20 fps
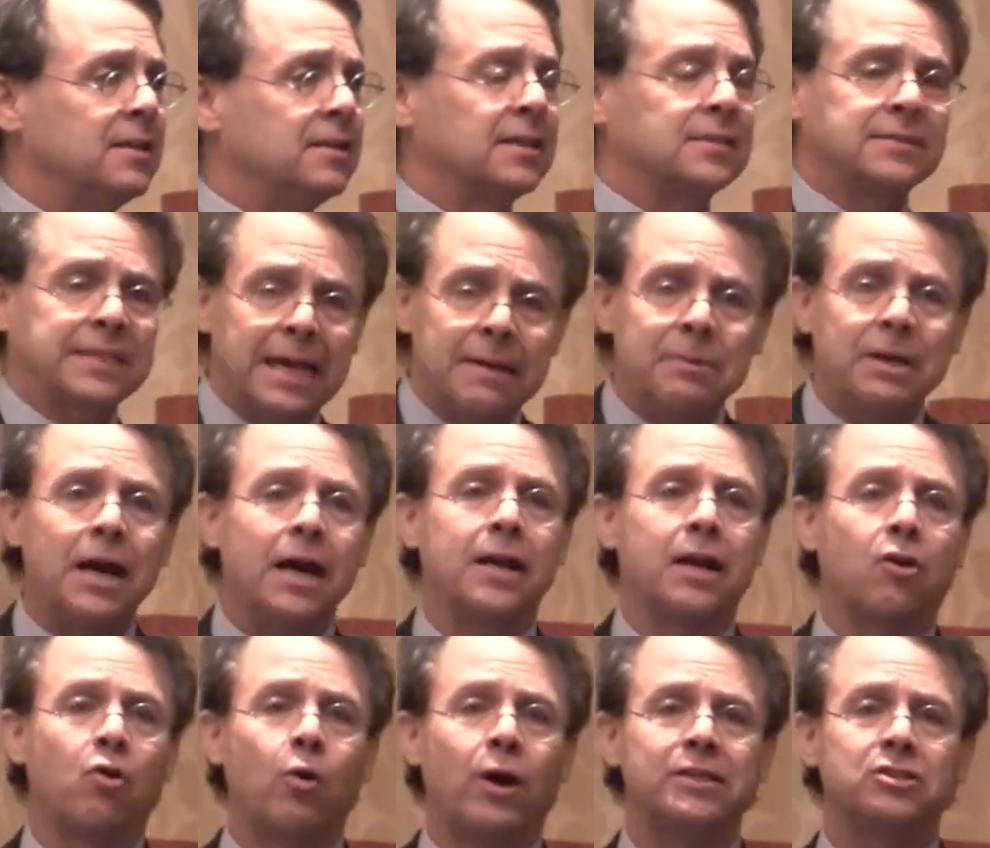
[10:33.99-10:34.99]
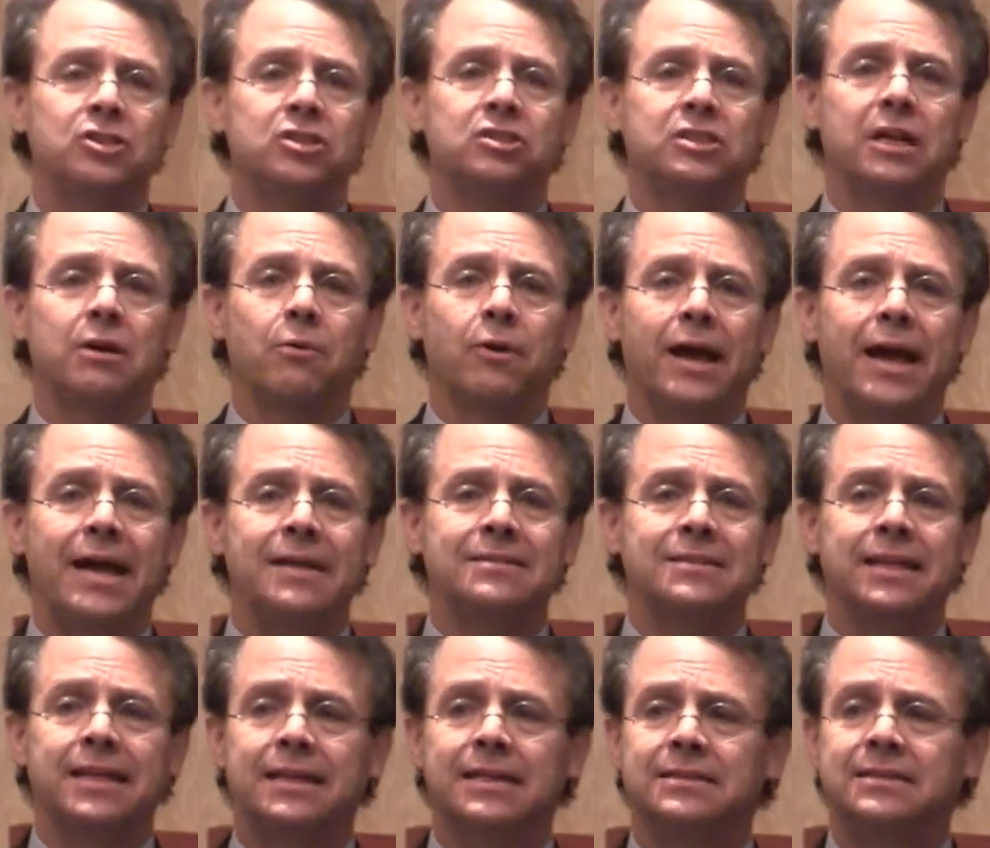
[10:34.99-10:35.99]
The same kind of questions they were
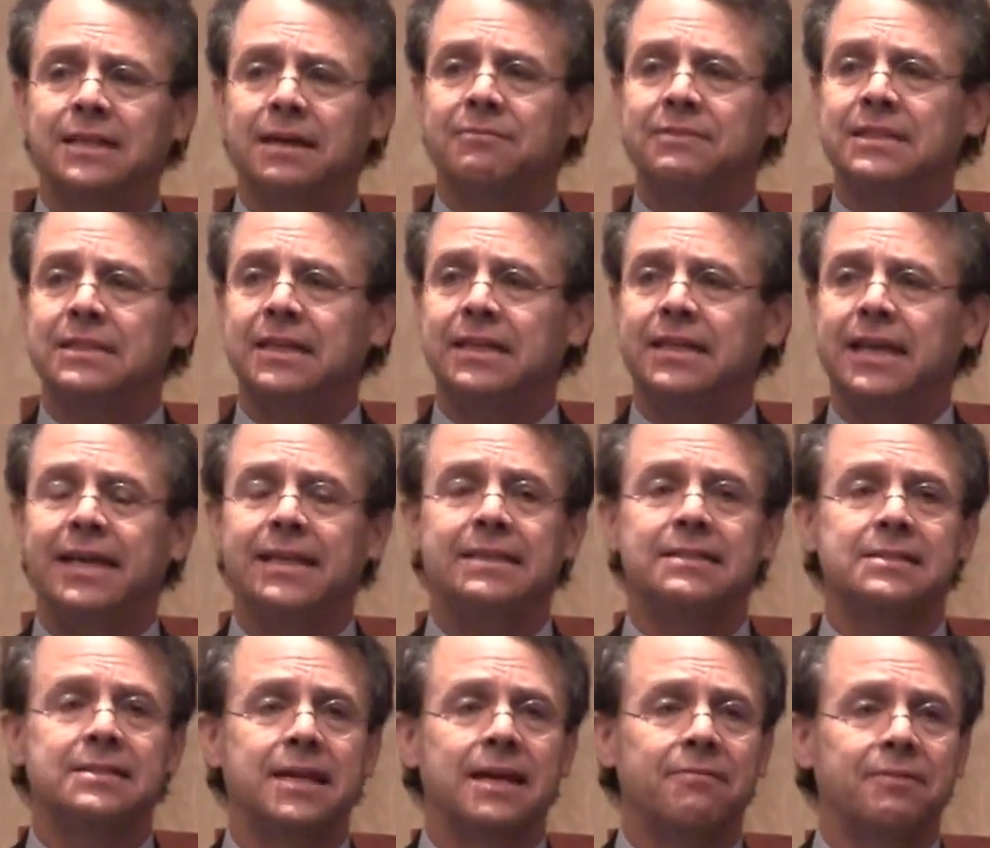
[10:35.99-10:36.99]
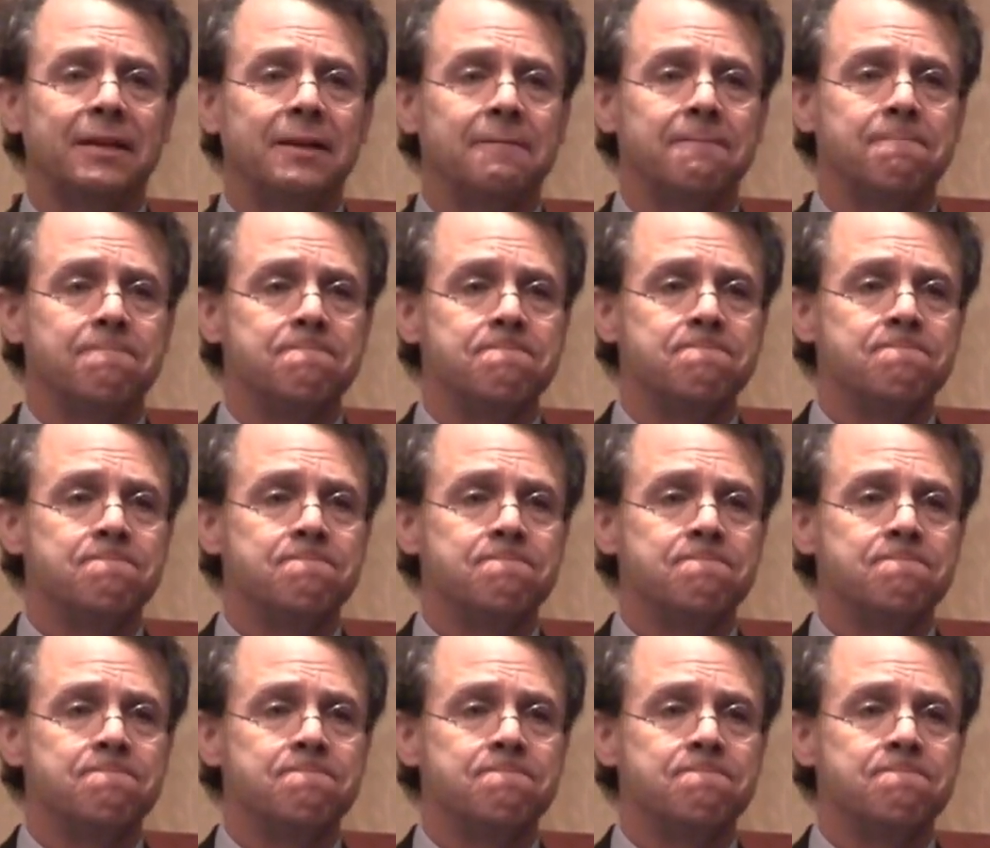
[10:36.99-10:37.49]
asking in 1787.